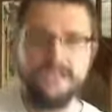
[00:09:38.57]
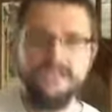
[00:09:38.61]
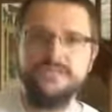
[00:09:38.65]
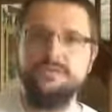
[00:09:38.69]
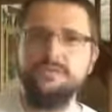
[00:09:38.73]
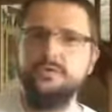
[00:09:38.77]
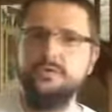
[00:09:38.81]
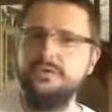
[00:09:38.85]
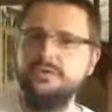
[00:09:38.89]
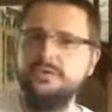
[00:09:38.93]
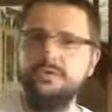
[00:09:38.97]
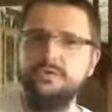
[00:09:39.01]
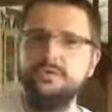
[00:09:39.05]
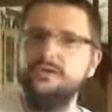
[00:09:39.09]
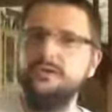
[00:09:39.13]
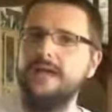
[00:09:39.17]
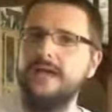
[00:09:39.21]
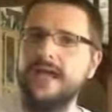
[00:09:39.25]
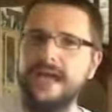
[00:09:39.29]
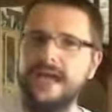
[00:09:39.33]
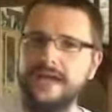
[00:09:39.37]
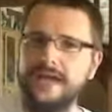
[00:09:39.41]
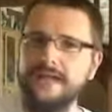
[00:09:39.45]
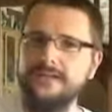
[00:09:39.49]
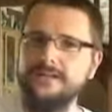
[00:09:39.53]
So we don't call
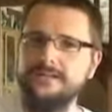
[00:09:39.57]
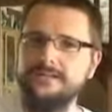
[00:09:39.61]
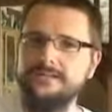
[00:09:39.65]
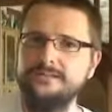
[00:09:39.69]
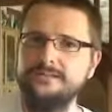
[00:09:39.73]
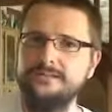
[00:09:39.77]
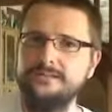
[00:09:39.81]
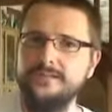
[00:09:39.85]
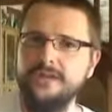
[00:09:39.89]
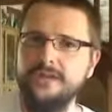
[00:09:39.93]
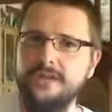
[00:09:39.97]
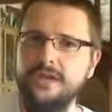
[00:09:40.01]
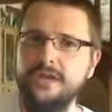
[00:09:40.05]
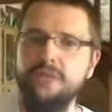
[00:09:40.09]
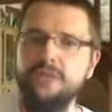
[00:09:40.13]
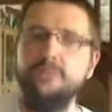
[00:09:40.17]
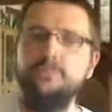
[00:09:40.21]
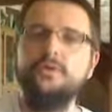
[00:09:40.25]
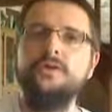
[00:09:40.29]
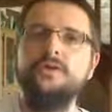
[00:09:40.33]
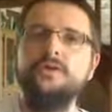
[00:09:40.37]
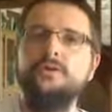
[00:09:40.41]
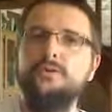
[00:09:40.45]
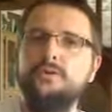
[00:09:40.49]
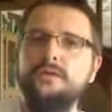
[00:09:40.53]
that 8,
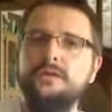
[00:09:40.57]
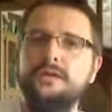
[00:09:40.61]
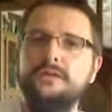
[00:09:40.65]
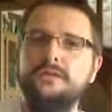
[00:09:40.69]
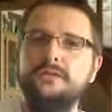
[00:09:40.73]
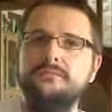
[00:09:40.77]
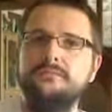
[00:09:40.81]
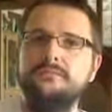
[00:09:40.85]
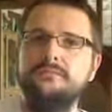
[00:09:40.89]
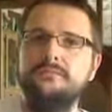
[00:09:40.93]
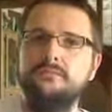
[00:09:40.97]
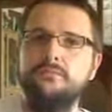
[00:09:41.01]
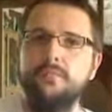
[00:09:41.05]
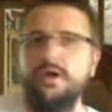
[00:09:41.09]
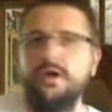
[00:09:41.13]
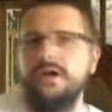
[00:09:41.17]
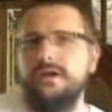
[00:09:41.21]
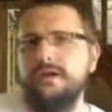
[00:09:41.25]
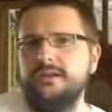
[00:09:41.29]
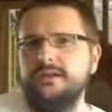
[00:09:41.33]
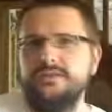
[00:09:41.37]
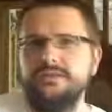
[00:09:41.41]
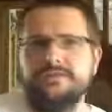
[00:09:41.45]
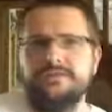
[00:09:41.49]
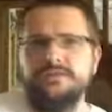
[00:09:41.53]
we call it
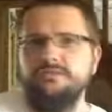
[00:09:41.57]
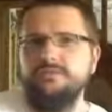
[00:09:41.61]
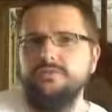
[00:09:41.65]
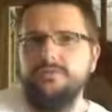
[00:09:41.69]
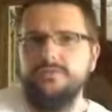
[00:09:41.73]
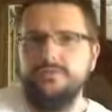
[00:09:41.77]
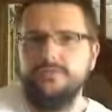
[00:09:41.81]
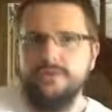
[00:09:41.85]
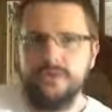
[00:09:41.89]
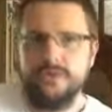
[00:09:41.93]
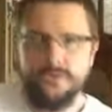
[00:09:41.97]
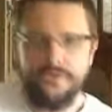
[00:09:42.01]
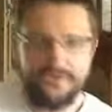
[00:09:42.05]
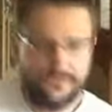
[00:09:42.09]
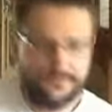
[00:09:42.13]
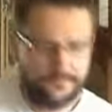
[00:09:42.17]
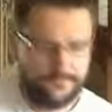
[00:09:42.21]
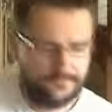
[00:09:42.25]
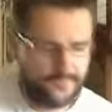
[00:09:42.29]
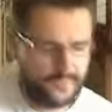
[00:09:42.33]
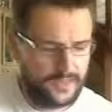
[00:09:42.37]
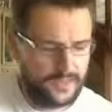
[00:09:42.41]
1, it's the root note.